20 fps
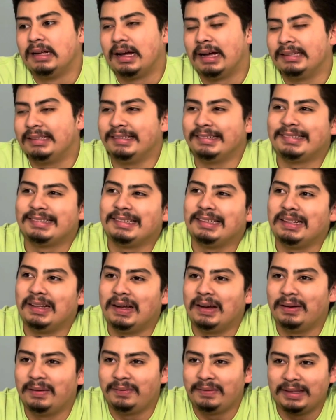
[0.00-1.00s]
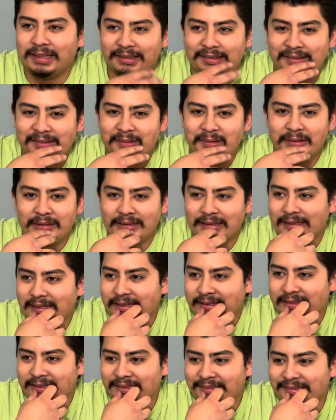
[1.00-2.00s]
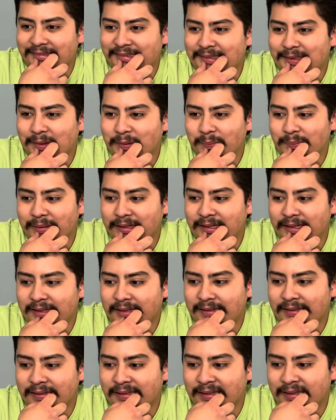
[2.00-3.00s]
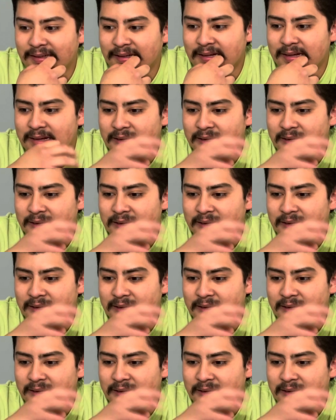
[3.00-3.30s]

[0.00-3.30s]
I just love that sort of like dystopian,